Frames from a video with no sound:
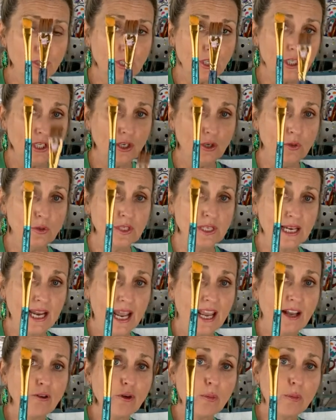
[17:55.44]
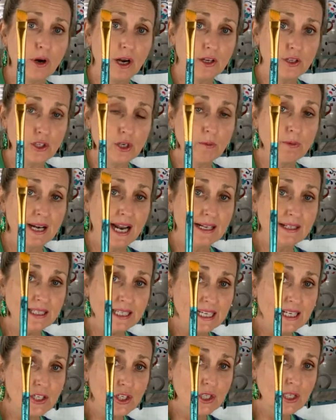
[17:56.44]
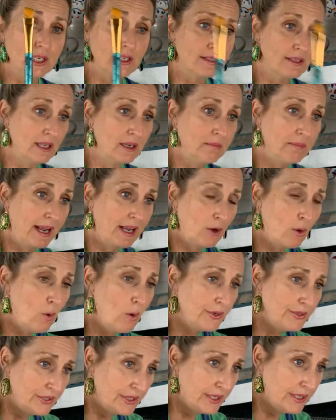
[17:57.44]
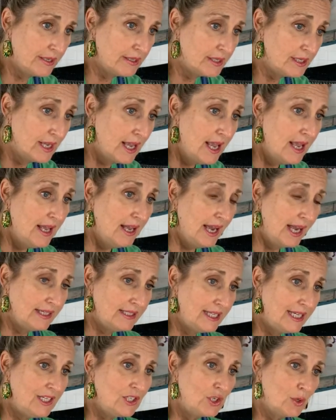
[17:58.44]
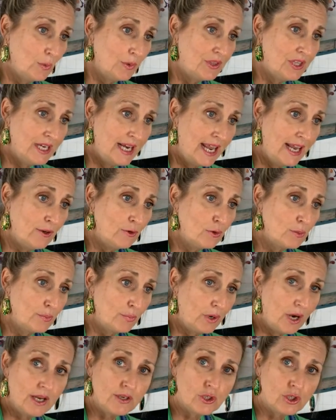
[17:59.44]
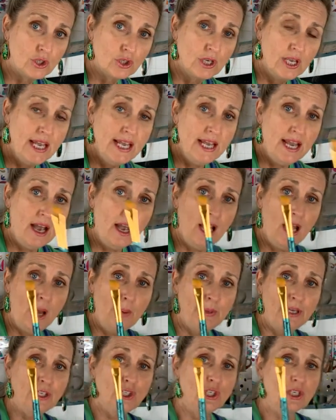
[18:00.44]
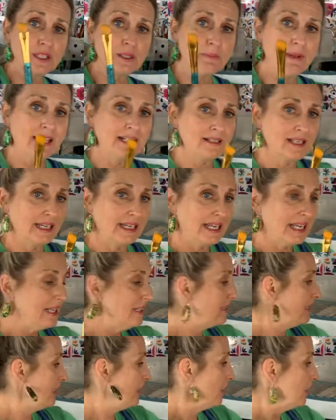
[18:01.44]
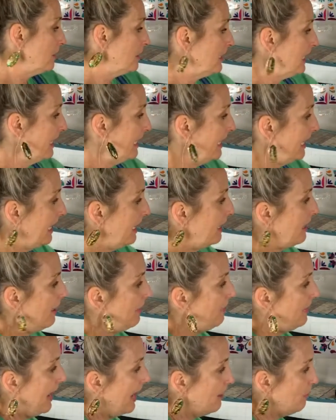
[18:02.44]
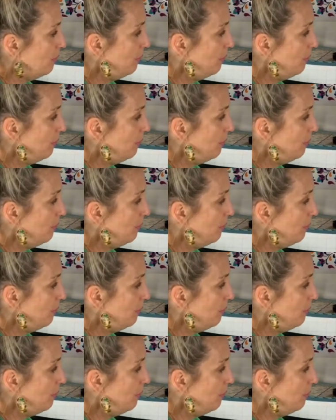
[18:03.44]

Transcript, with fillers: to use an angle brush. And when I teach this in my courses, I teach it with an angled brush. Um, it just makes it easier to get that